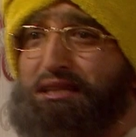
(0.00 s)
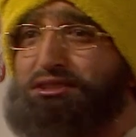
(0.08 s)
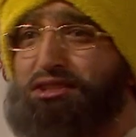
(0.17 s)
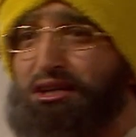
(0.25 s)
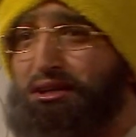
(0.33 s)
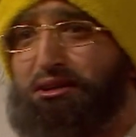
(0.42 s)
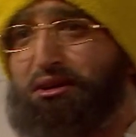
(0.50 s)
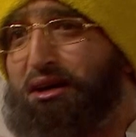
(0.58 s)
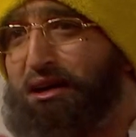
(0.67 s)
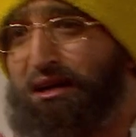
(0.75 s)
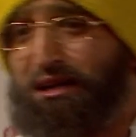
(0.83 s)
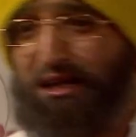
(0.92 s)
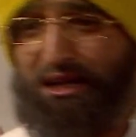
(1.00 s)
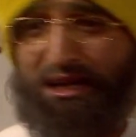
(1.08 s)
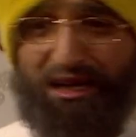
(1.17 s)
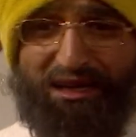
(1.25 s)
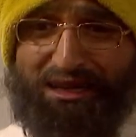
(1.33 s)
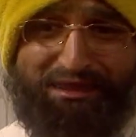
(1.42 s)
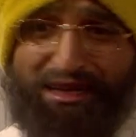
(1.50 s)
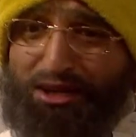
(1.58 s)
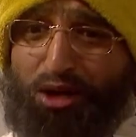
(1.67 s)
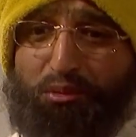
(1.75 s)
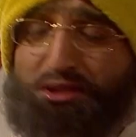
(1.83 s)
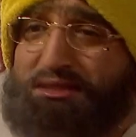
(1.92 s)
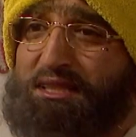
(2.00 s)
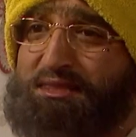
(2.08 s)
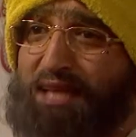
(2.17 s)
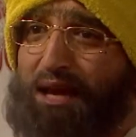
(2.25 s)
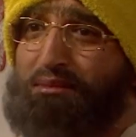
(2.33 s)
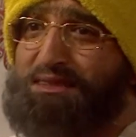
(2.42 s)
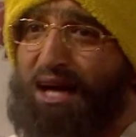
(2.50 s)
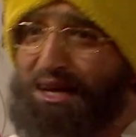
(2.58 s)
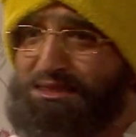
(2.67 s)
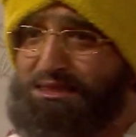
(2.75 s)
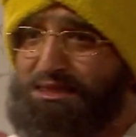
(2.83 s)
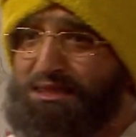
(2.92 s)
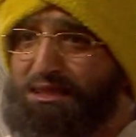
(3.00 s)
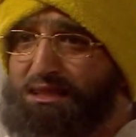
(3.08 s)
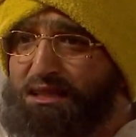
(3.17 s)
a Jew. They're almost the same as us.